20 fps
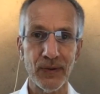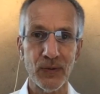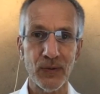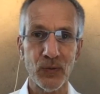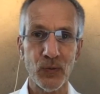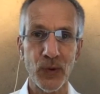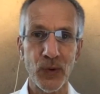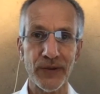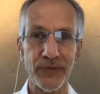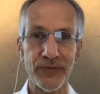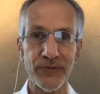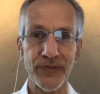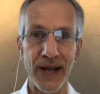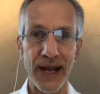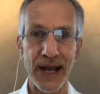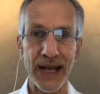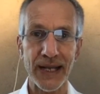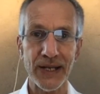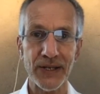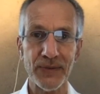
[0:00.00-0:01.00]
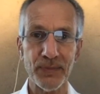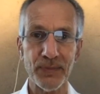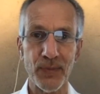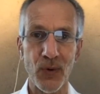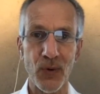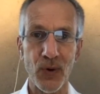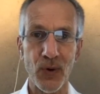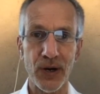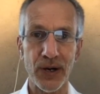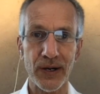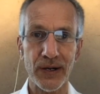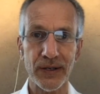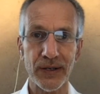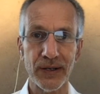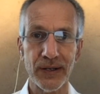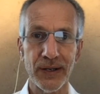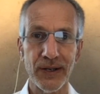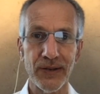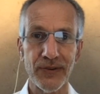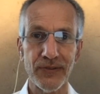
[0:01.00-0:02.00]
will find more
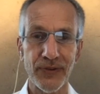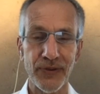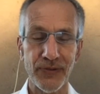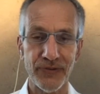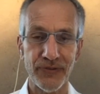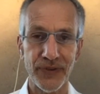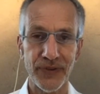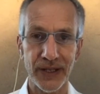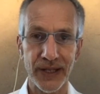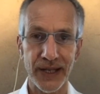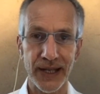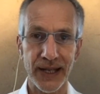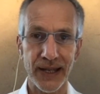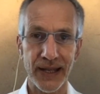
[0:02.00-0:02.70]
fulfilling